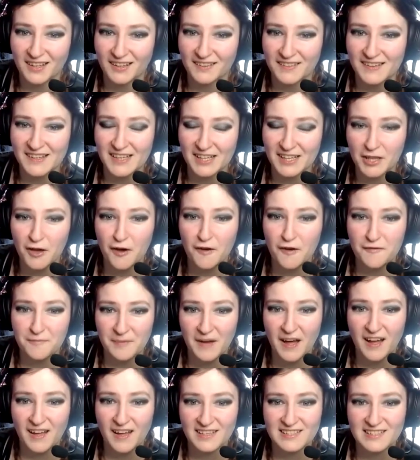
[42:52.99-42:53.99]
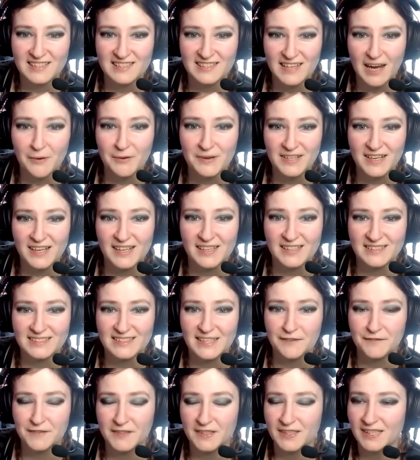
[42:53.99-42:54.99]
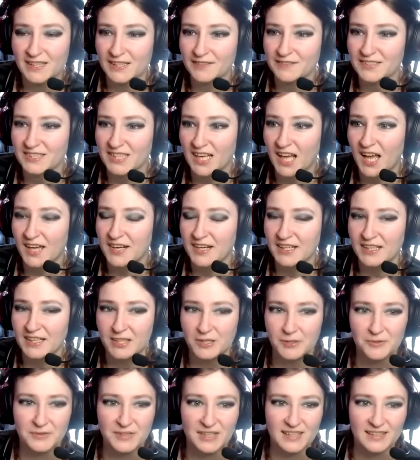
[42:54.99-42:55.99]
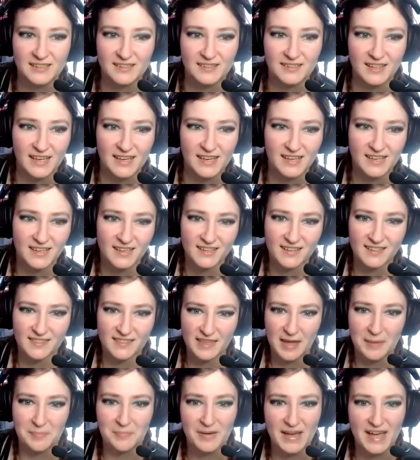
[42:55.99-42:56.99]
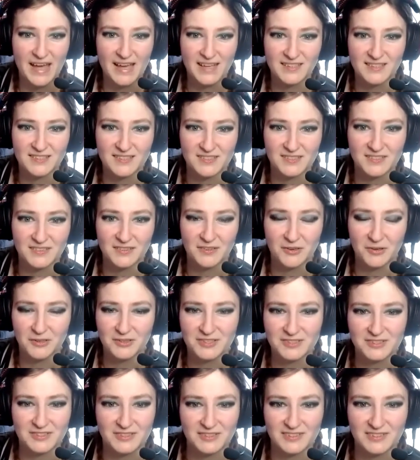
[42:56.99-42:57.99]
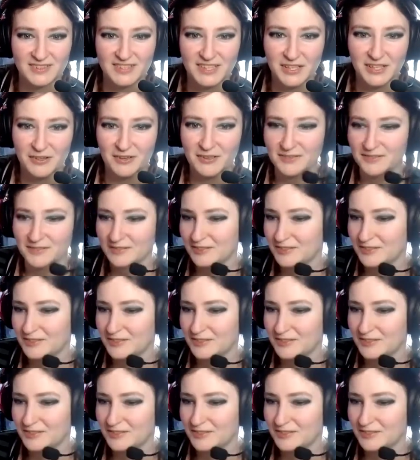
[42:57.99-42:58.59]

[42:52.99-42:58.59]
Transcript: I think a lot of artists nowadays definitely have started including like their pets, or you know,